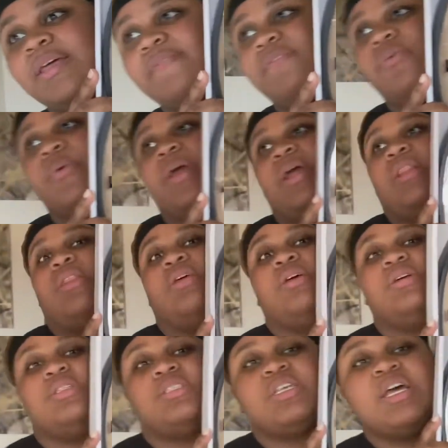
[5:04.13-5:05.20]
the way it
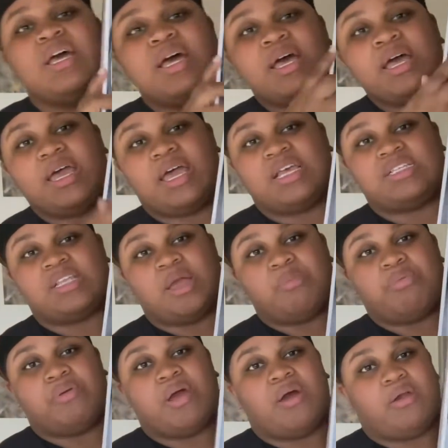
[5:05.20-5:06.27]
looks. It has that
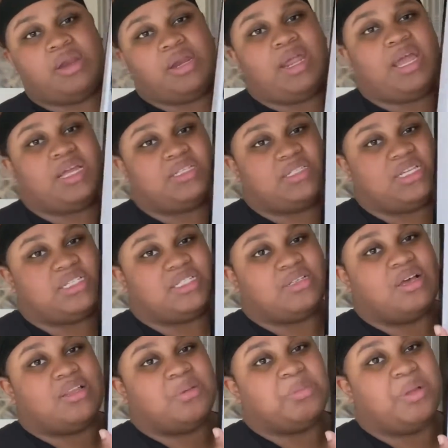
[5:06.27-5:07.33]
brown and it has that
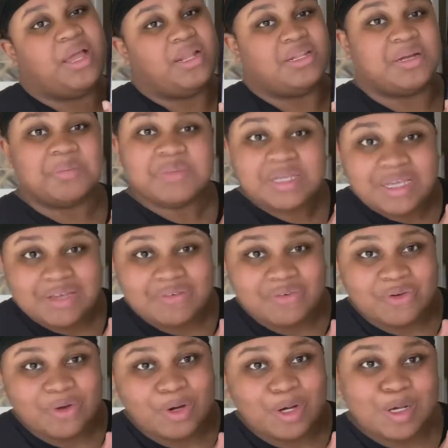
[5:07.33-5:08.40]
solid black that I'm looking
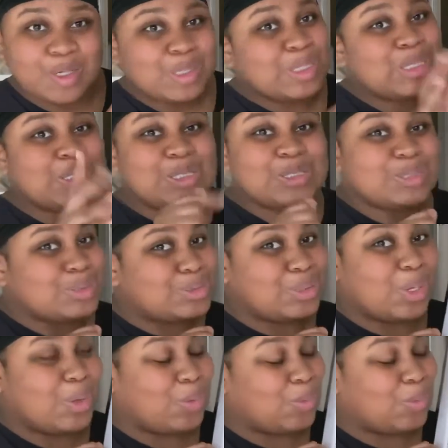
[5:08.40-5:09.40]
for. So